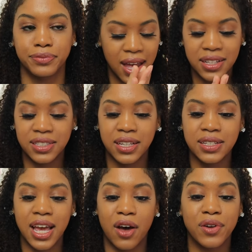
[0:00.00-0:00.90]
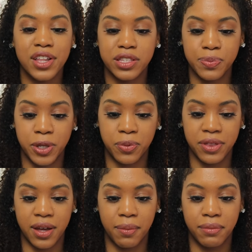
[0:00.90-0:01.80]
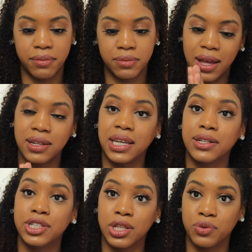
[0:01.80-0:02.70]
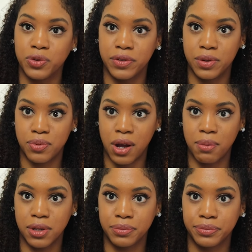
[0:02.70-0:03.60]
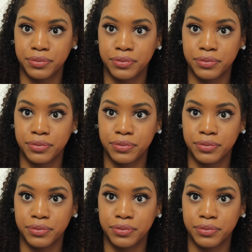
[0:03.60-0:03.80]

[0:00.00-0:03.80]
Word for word: And sit down and speak with them and get to the root of the problem